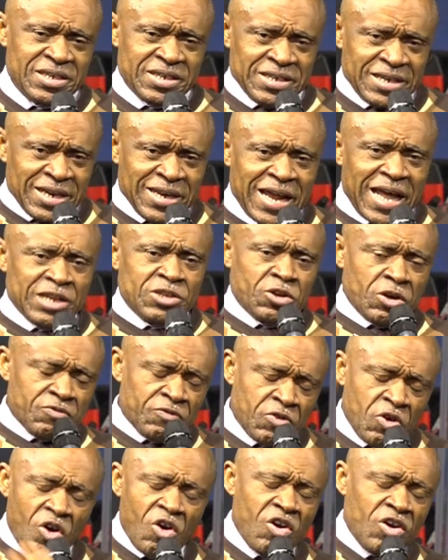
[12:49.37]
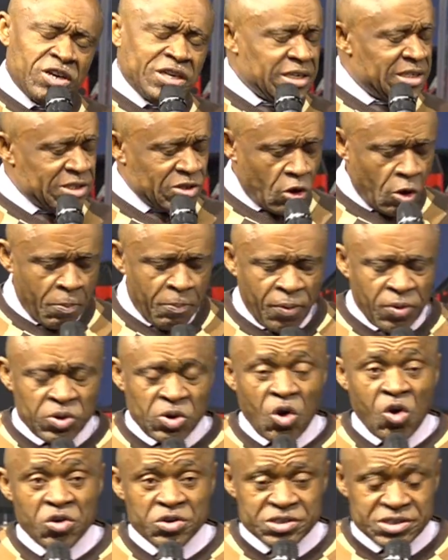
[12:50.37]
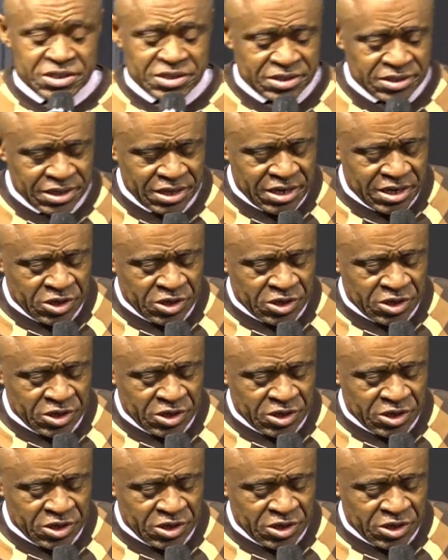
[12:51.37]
the light of God, is upon us.